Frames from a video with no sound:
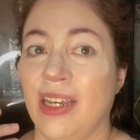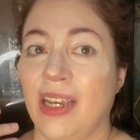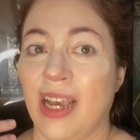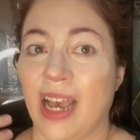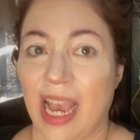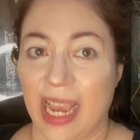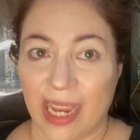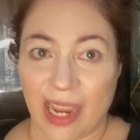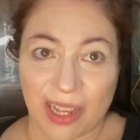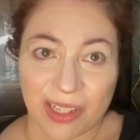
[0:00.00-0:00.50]

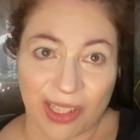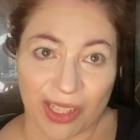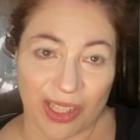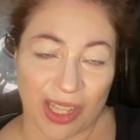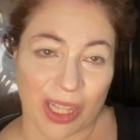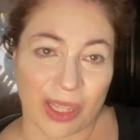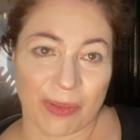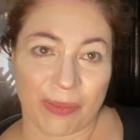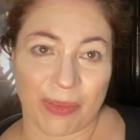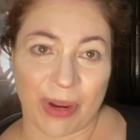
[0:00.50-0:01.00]
I got to
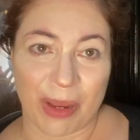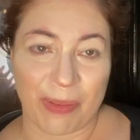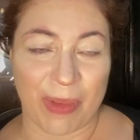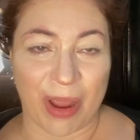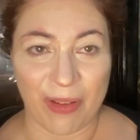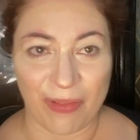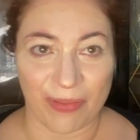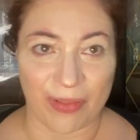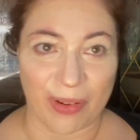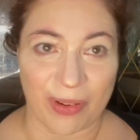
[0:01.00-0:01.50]
celebrate my
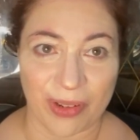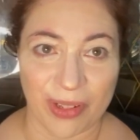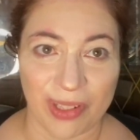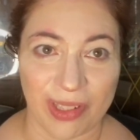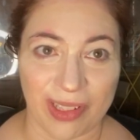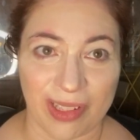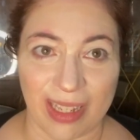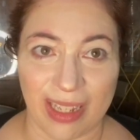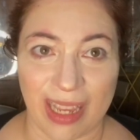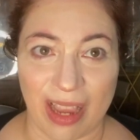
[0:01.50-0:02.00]

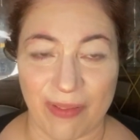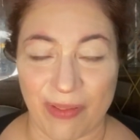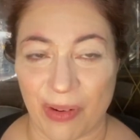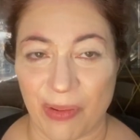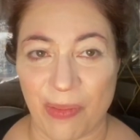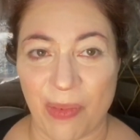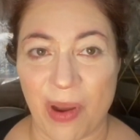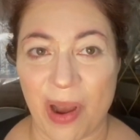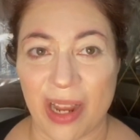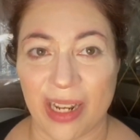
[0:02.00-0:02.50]
first ever
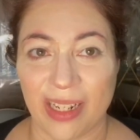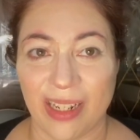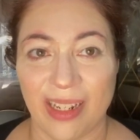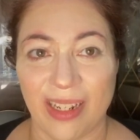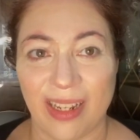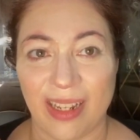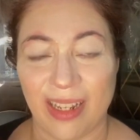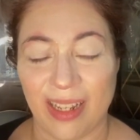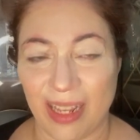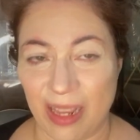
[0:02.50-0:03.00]
one
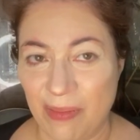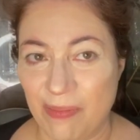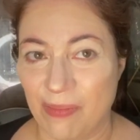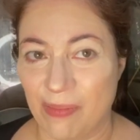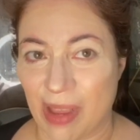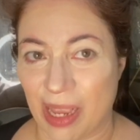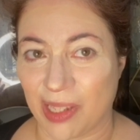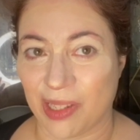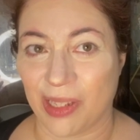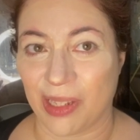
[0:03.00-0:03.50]
in
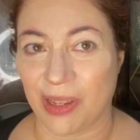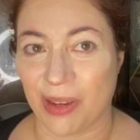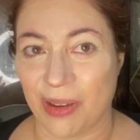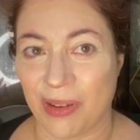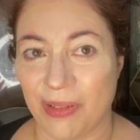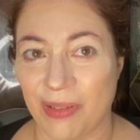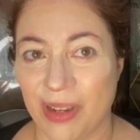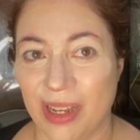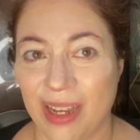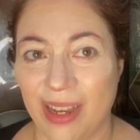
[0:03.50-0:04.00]

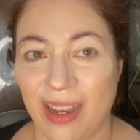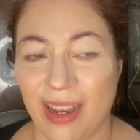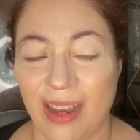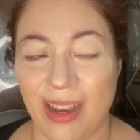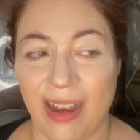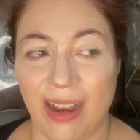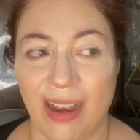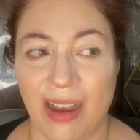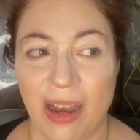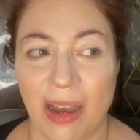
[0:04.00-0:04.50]
Mexico,
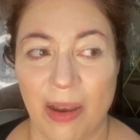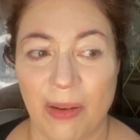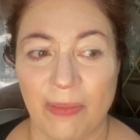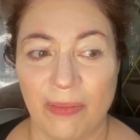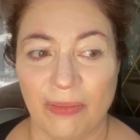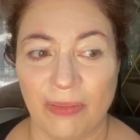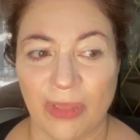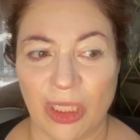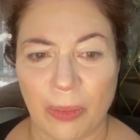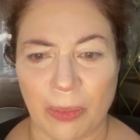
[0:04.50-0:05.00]

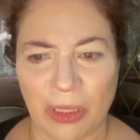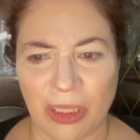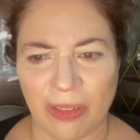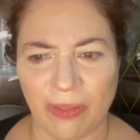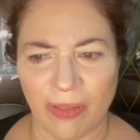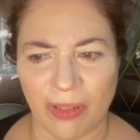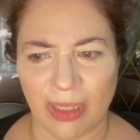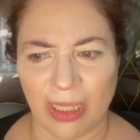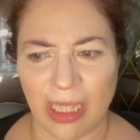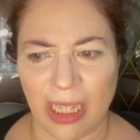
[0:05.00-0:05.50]

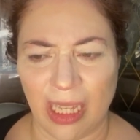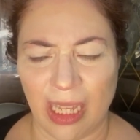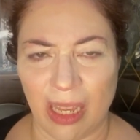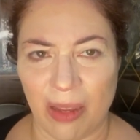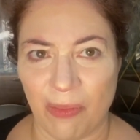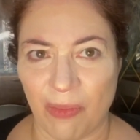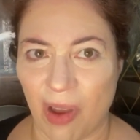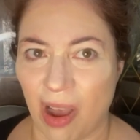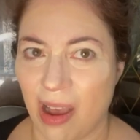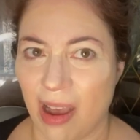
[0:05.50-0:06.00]
specifically
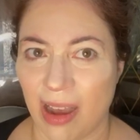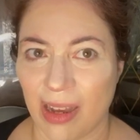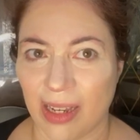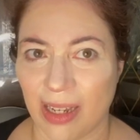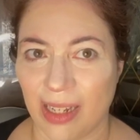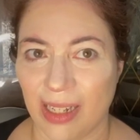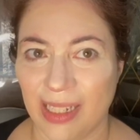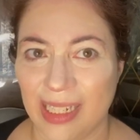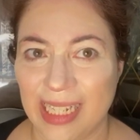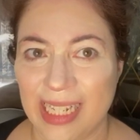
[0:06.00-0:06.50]
in
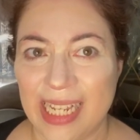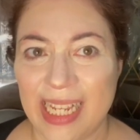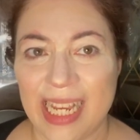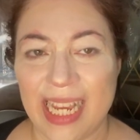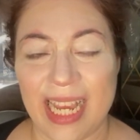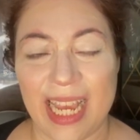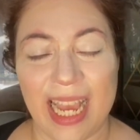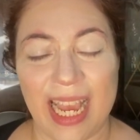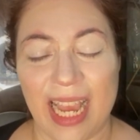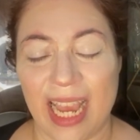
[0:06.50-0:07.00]
Oaxaca.
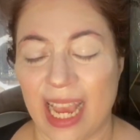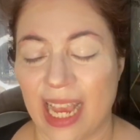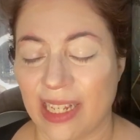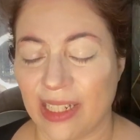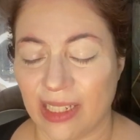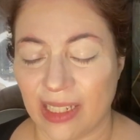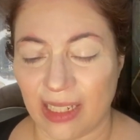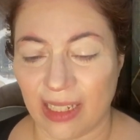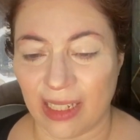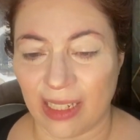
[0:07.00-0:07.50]

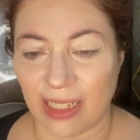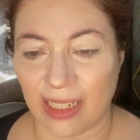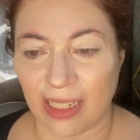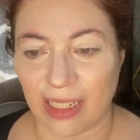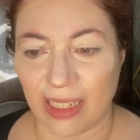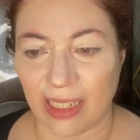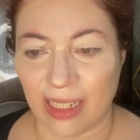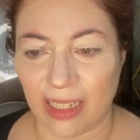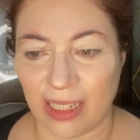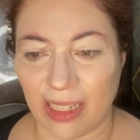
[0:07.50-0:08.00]
And
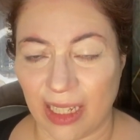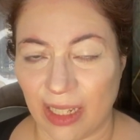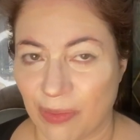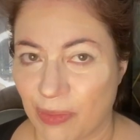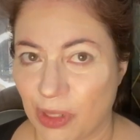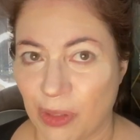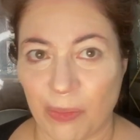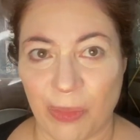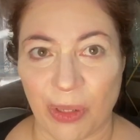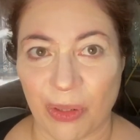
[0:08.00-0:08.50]
it
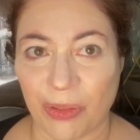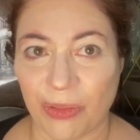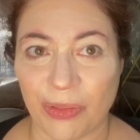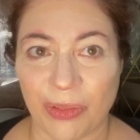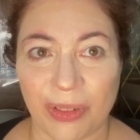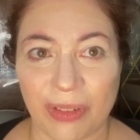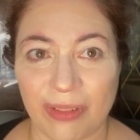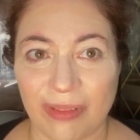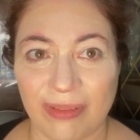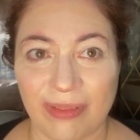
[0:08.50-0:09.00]
was
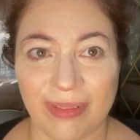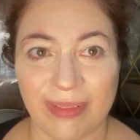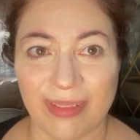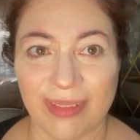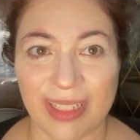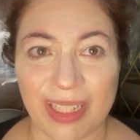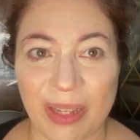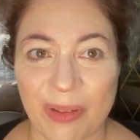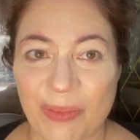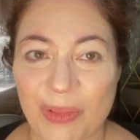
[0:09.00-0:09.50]
beautiful.
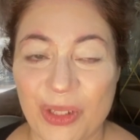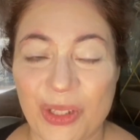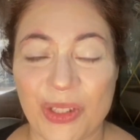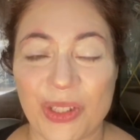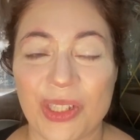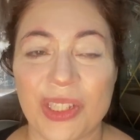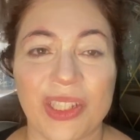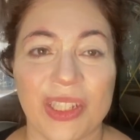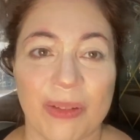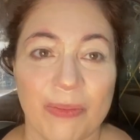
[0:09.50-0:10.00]
It was
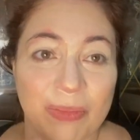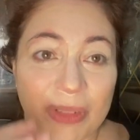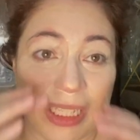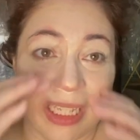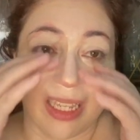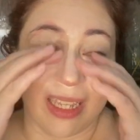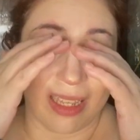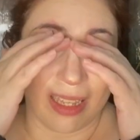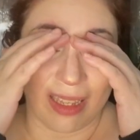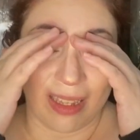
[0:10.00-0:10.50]
just
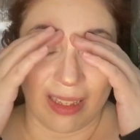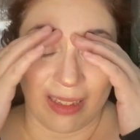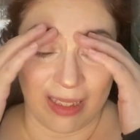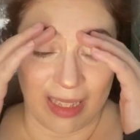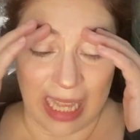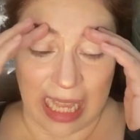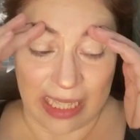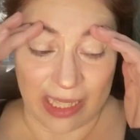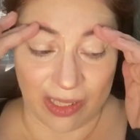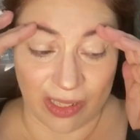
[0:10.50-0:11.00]
simply,
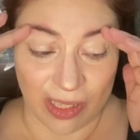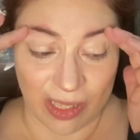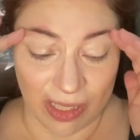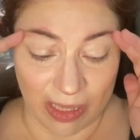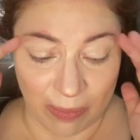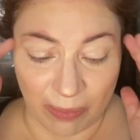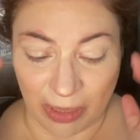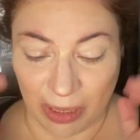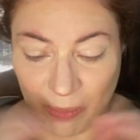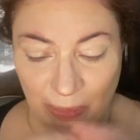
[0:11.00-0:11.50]
it's just
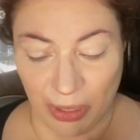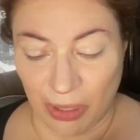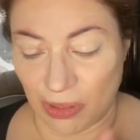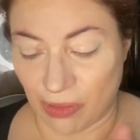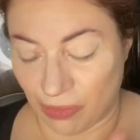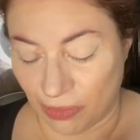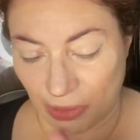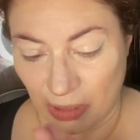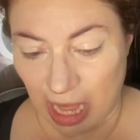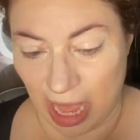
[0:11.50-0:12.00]
simply
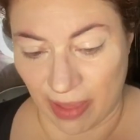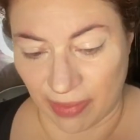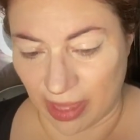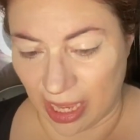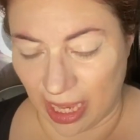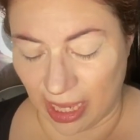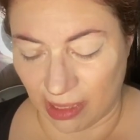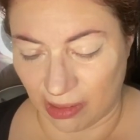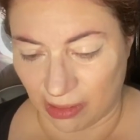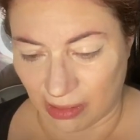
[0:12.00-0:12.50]
beautiful how
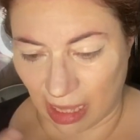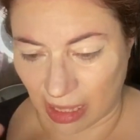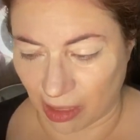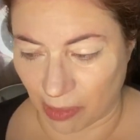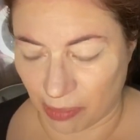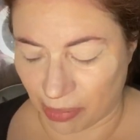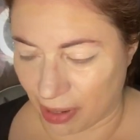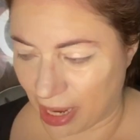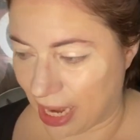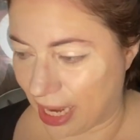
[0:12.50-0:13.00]
they
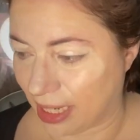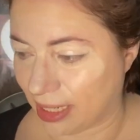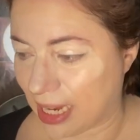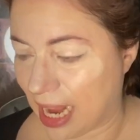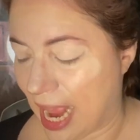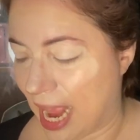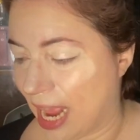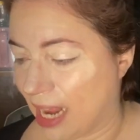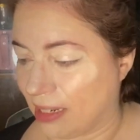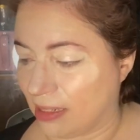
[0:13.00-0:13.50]
celebrate
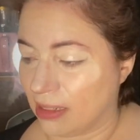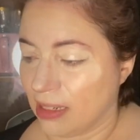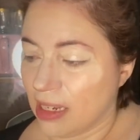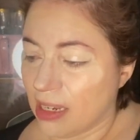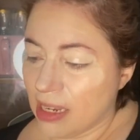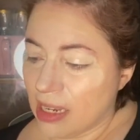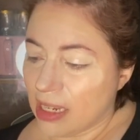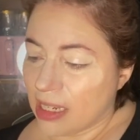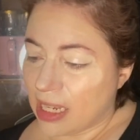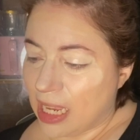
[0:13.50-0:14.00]
and
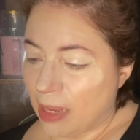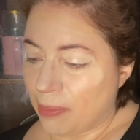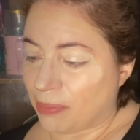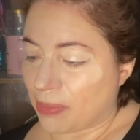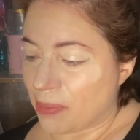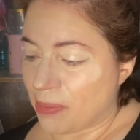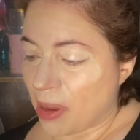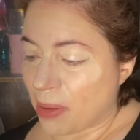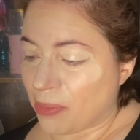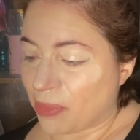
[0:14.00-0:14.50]
keep the
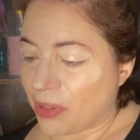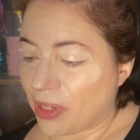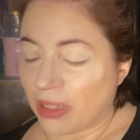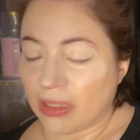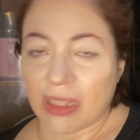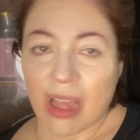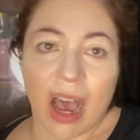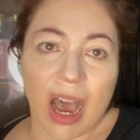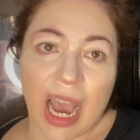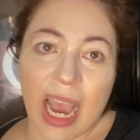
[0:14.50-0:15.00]
memory
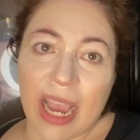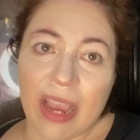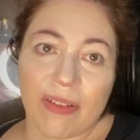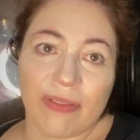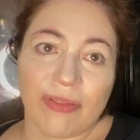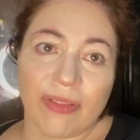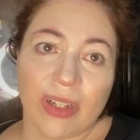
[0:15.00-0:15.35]
alive